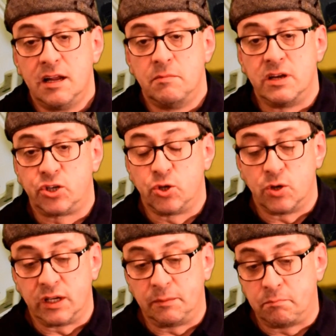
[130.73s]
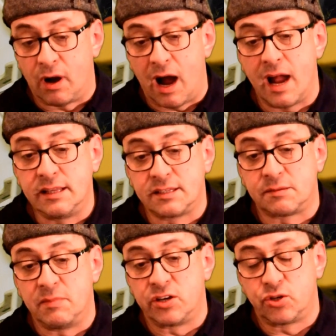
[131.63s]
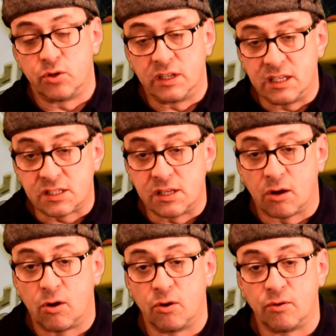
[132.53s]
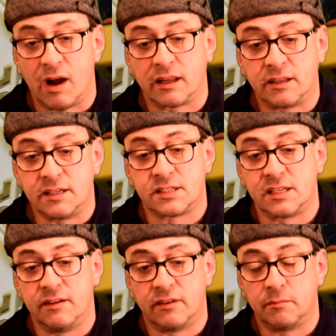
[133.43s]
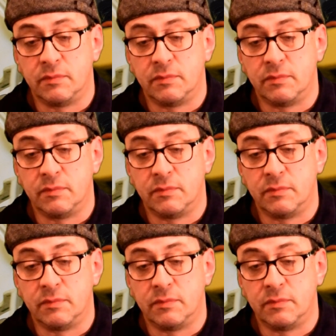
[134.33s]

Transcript: Make sure it binds, make sure it is the correct receiver,